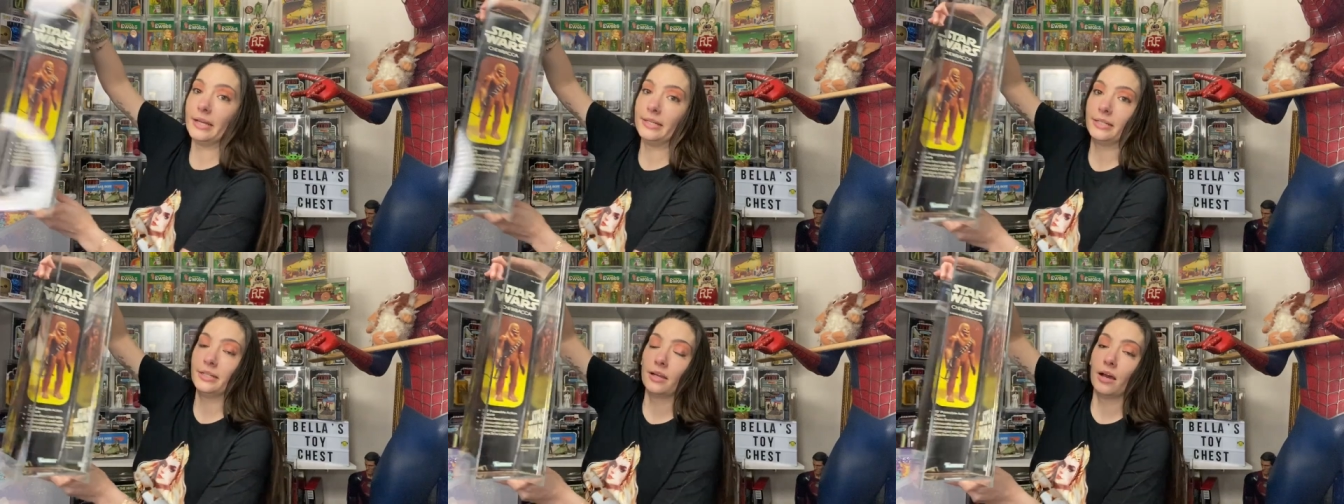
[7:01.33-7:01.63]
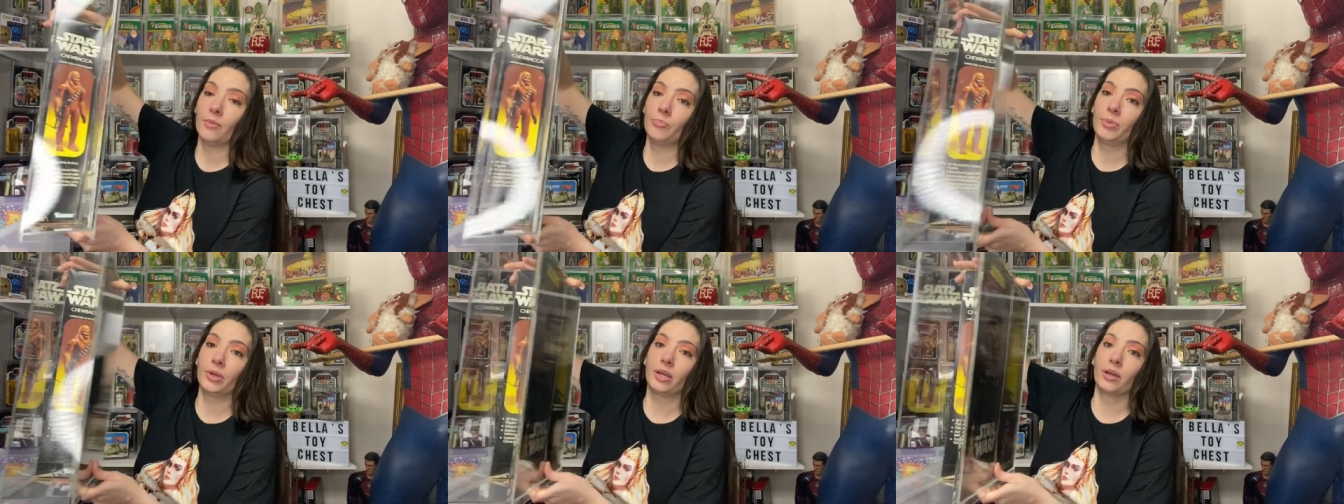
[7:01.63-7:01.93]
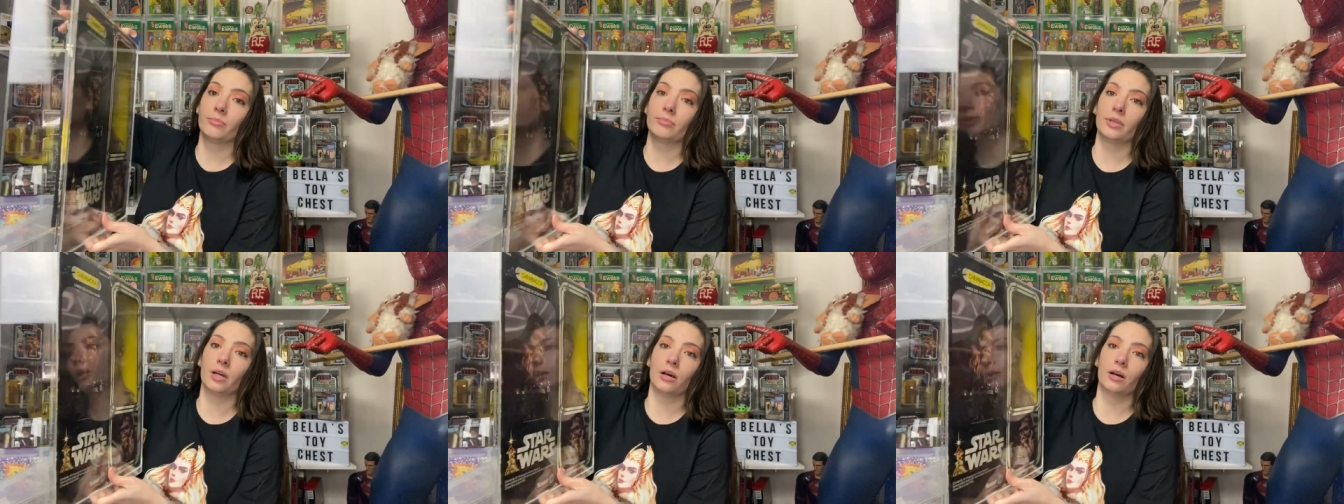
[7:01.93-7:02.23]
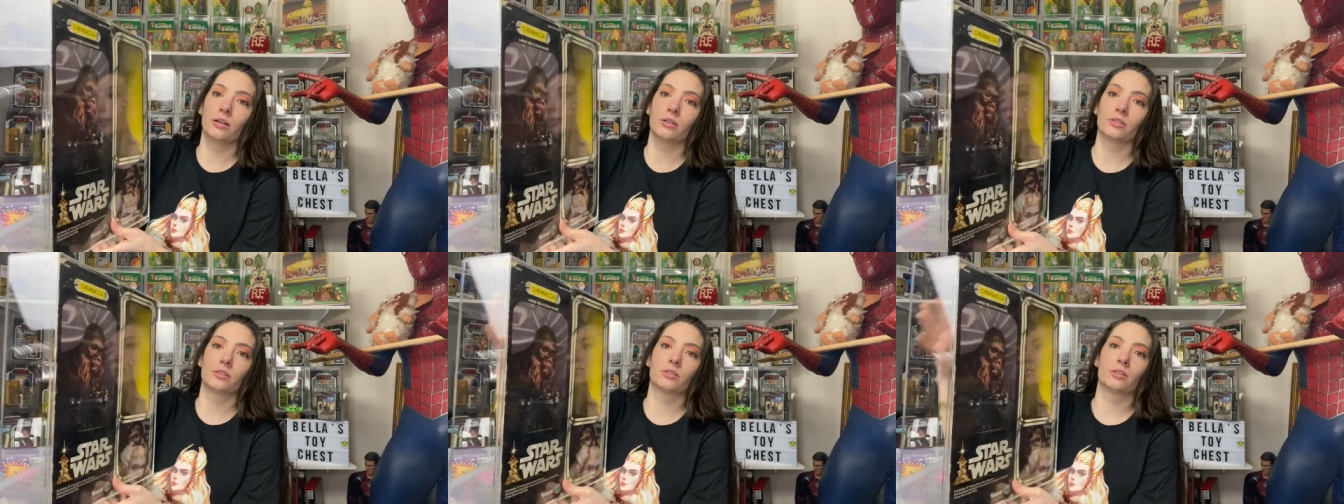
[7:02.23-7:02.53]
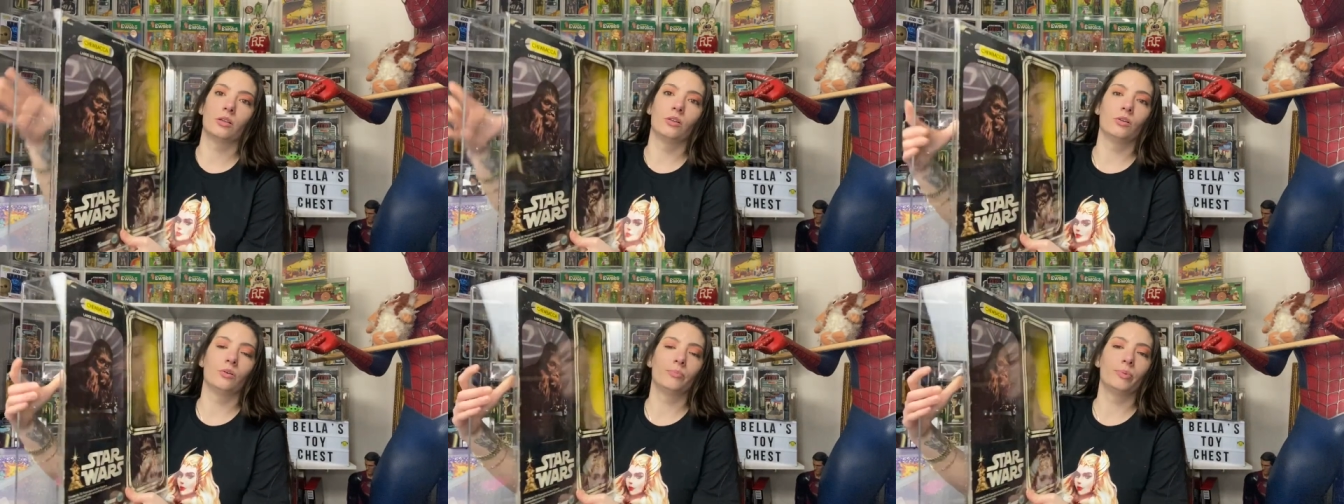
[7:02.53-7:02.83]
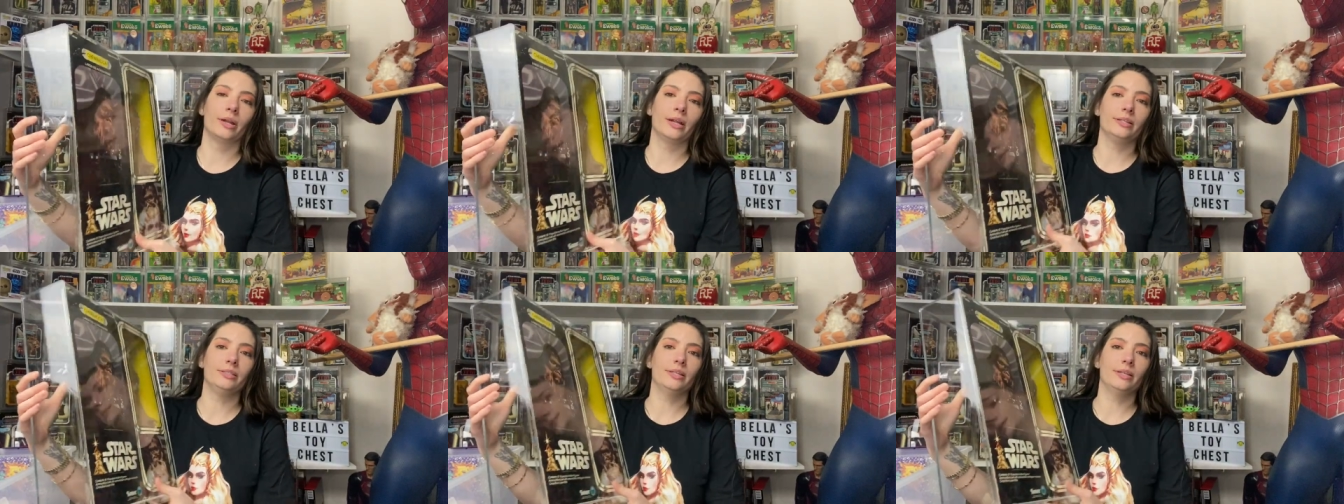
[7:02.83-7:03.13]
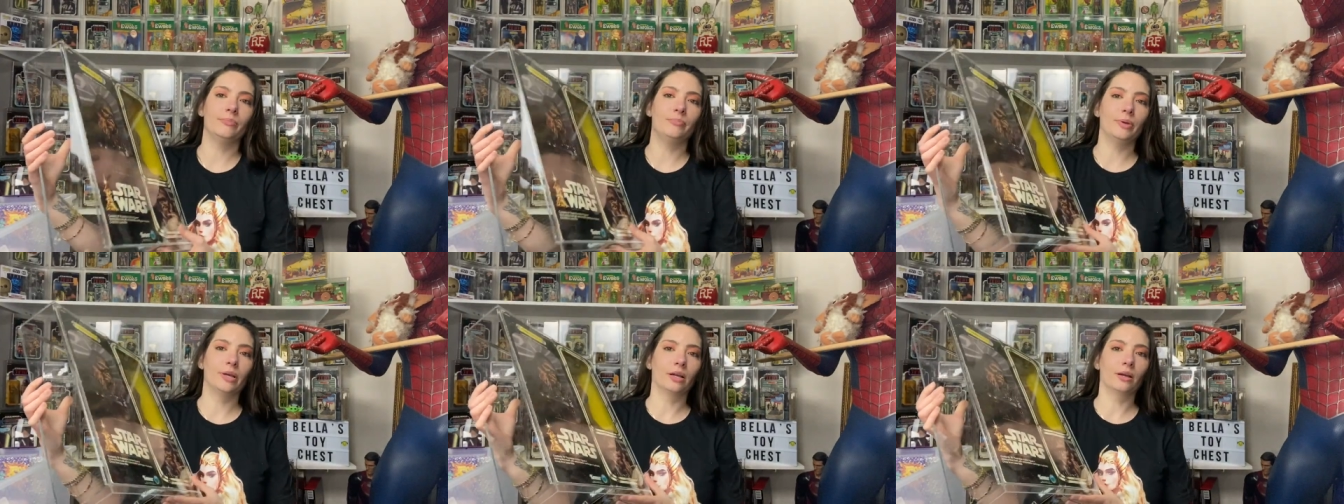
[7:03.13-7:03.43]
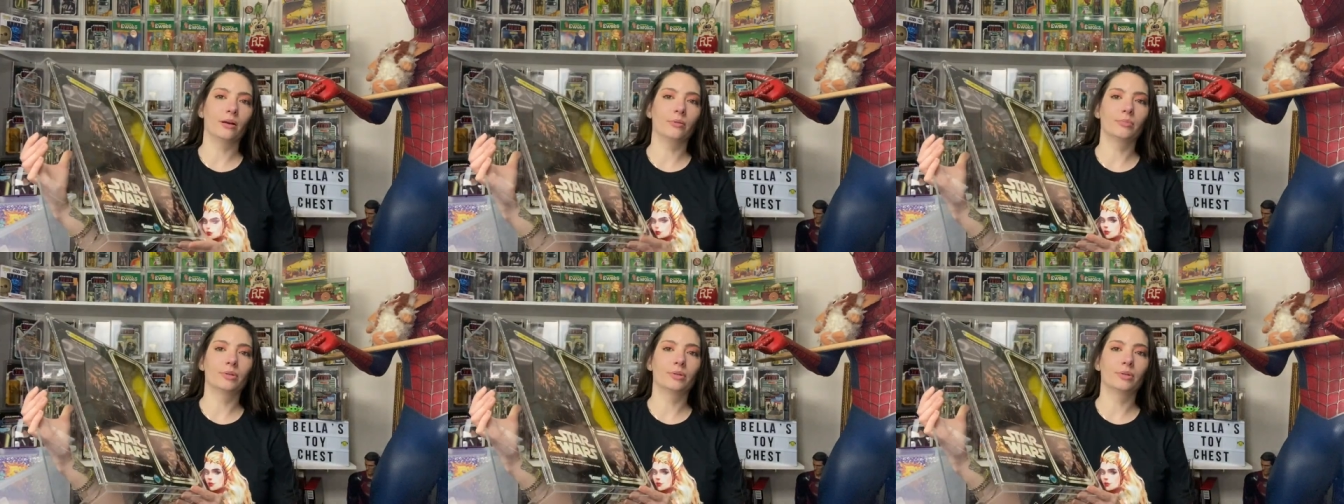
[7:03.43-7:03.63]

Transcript: did not pick up the Han Solo, but I did pick up,